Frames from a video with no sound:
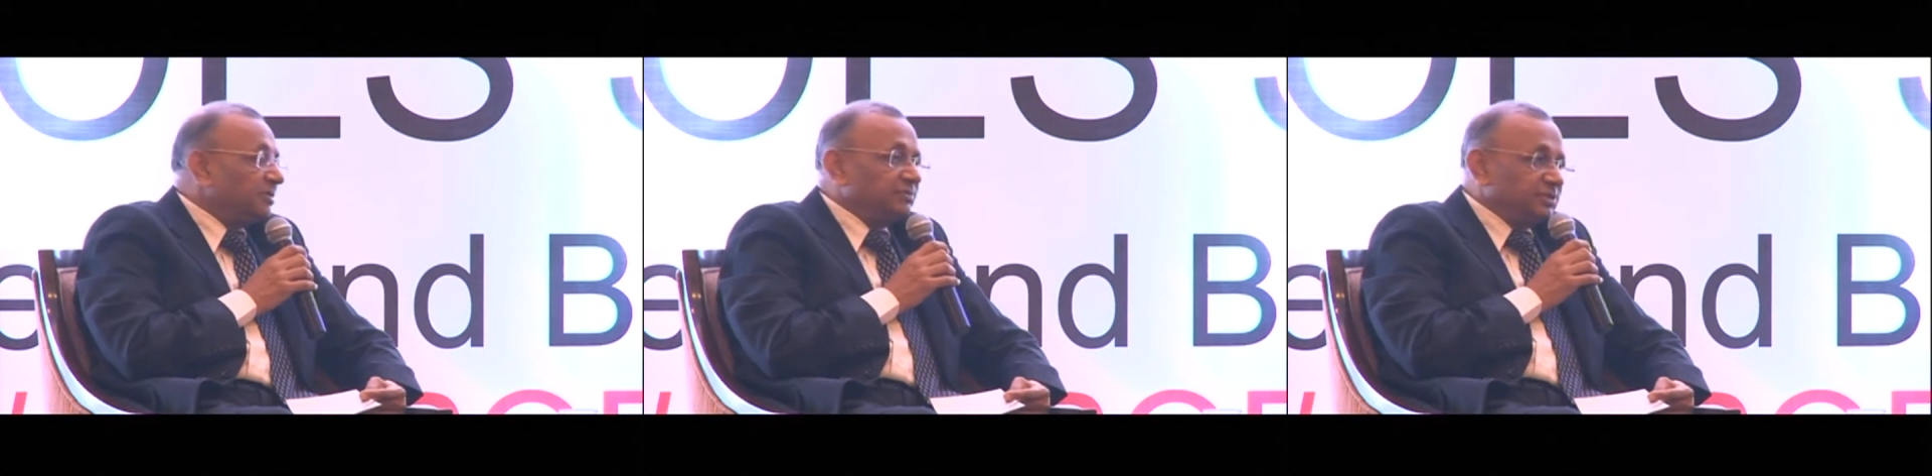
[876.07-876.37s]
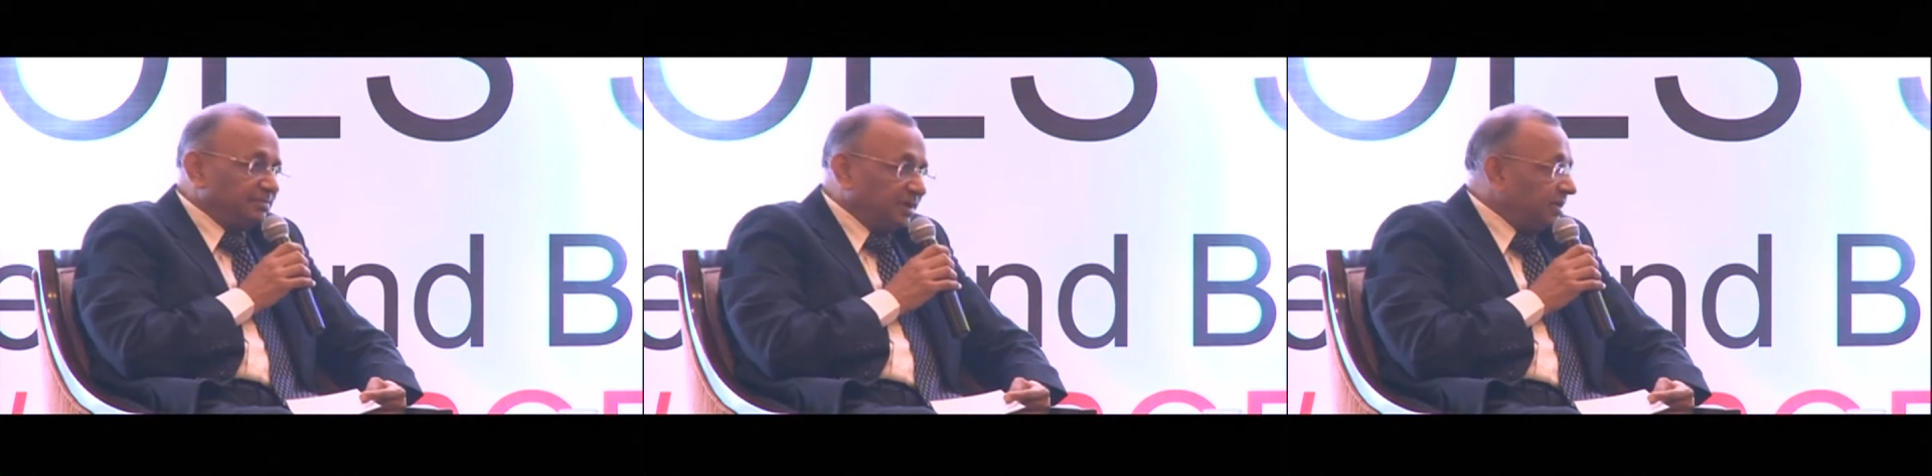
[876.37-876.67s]

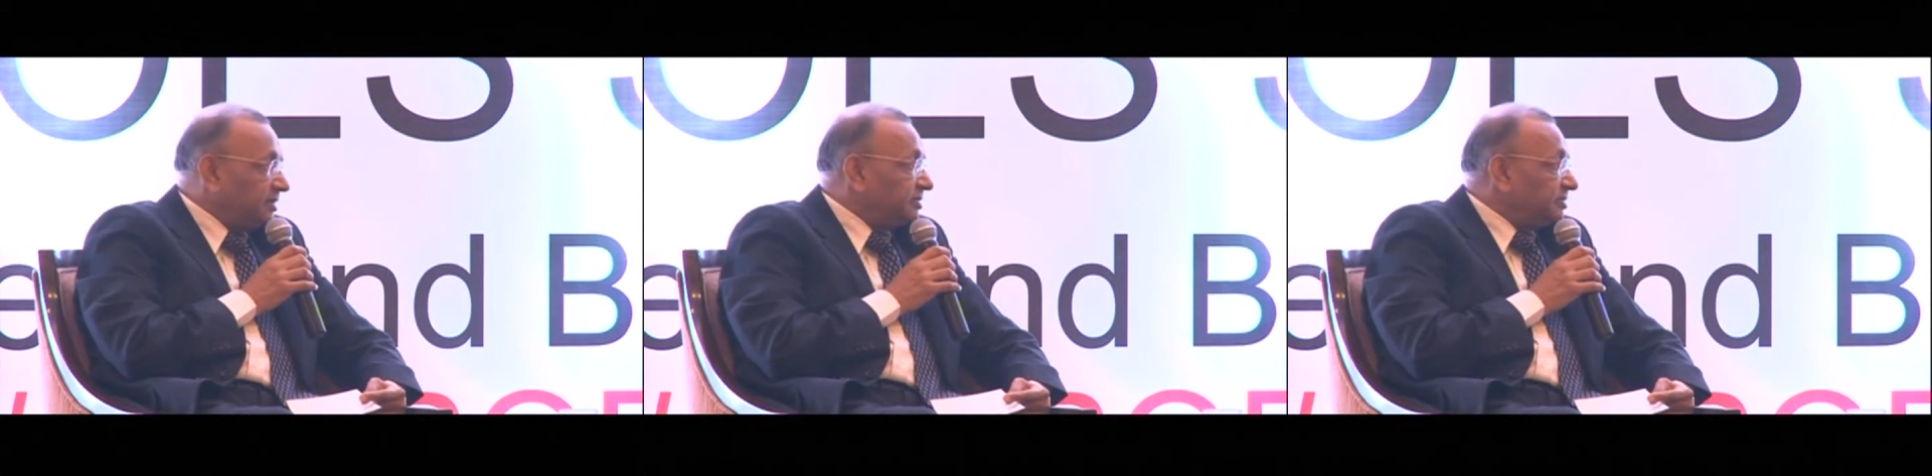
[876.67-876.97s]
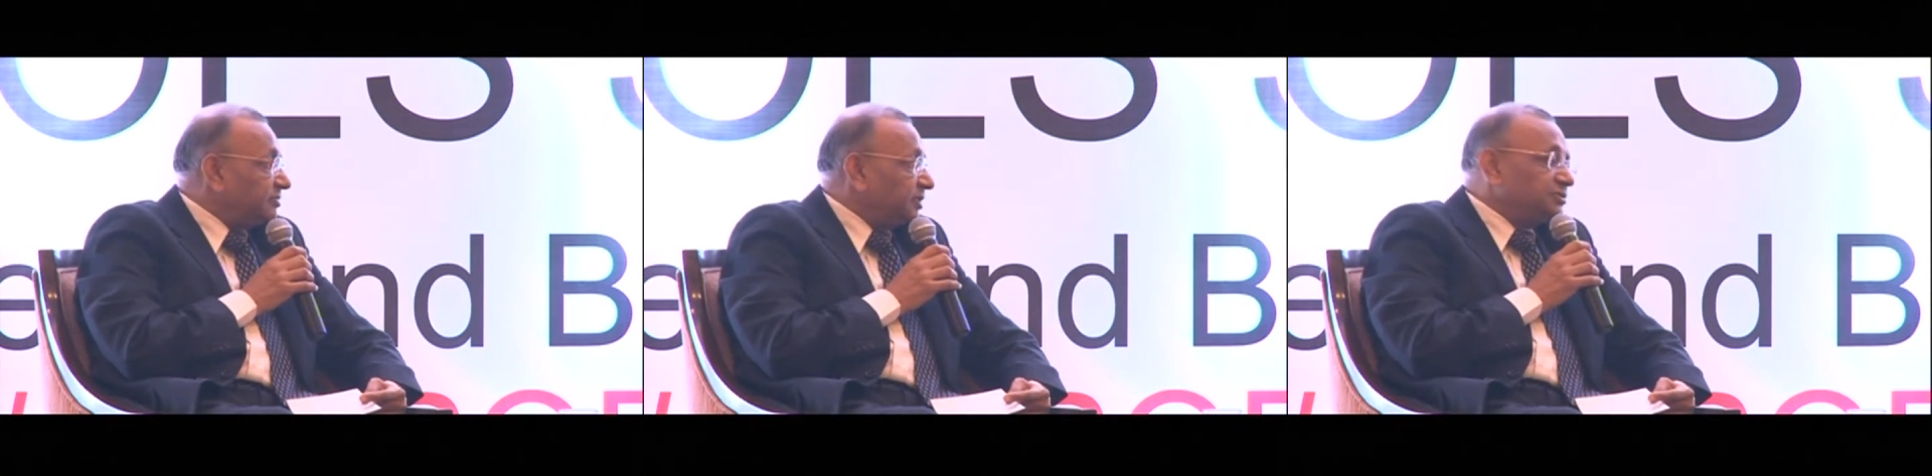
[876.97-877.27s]
with a man
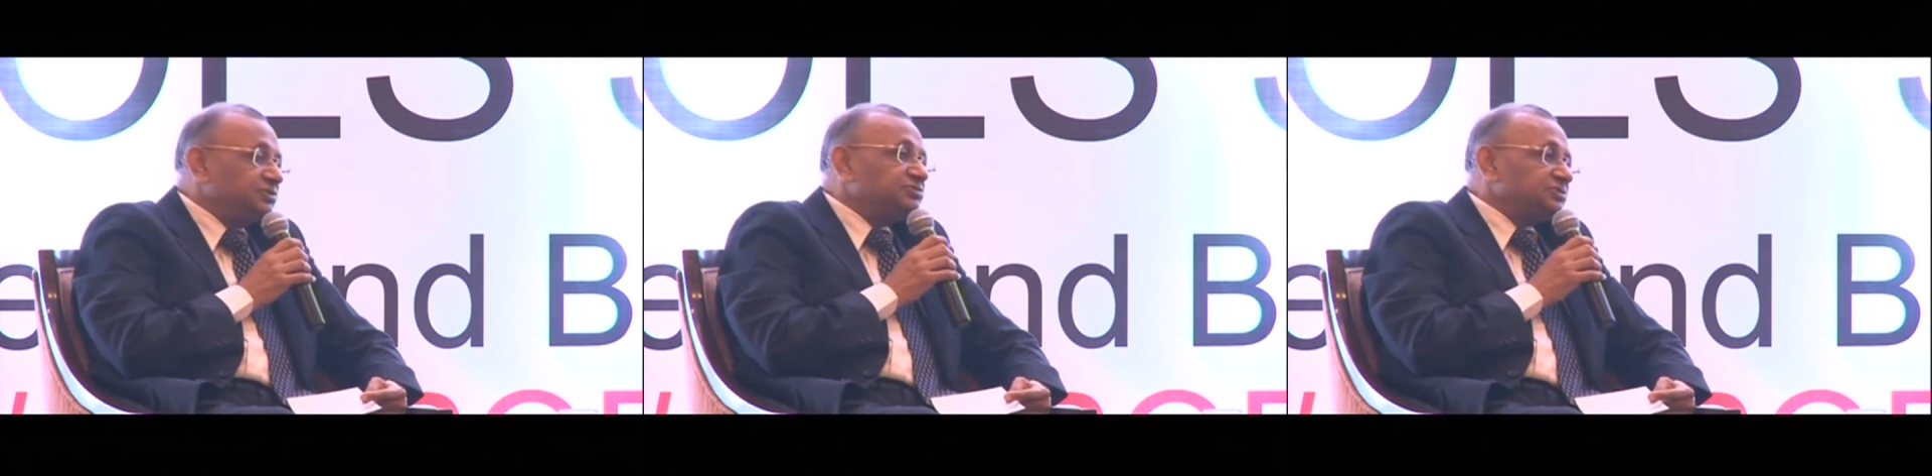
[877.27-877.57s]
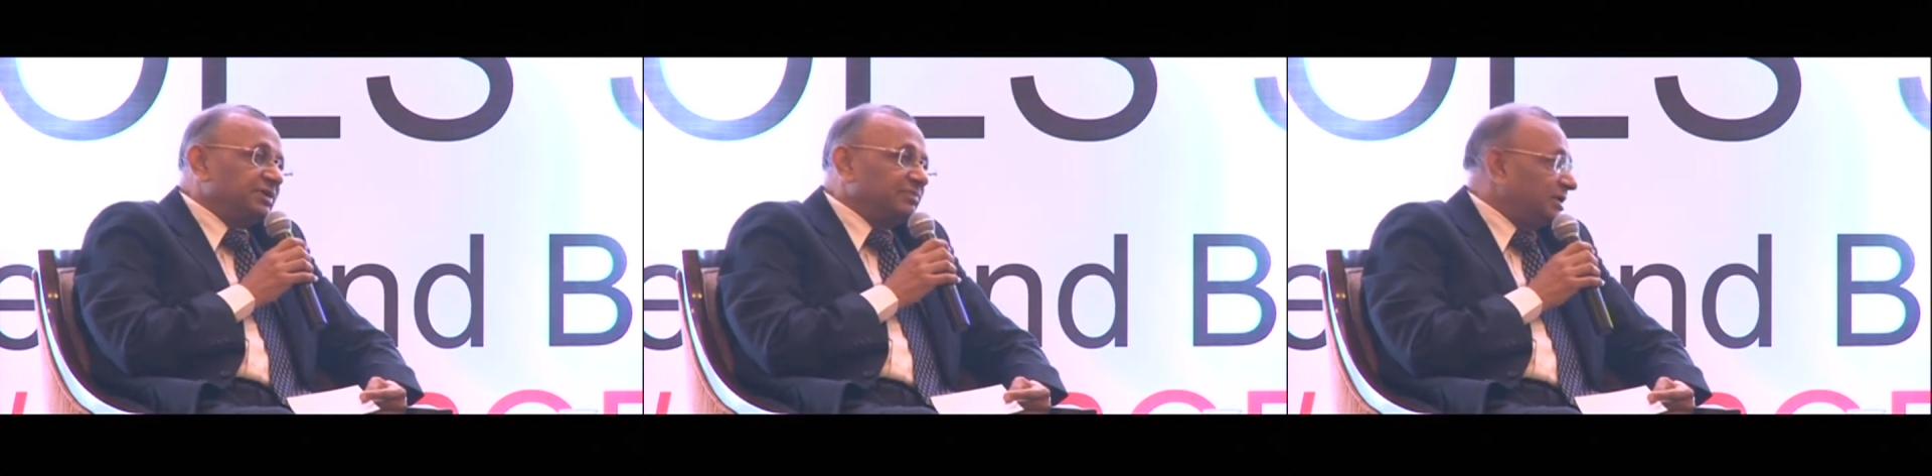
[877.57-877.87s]
when she is
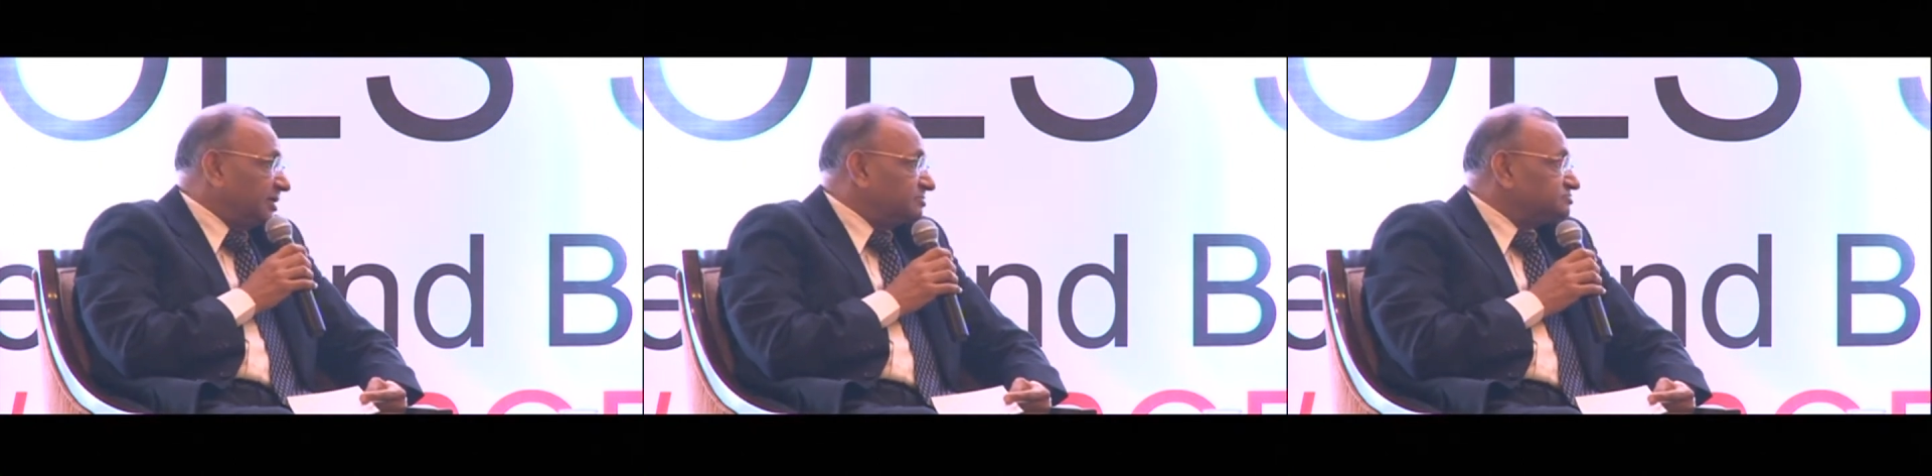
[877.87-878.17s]
traveling.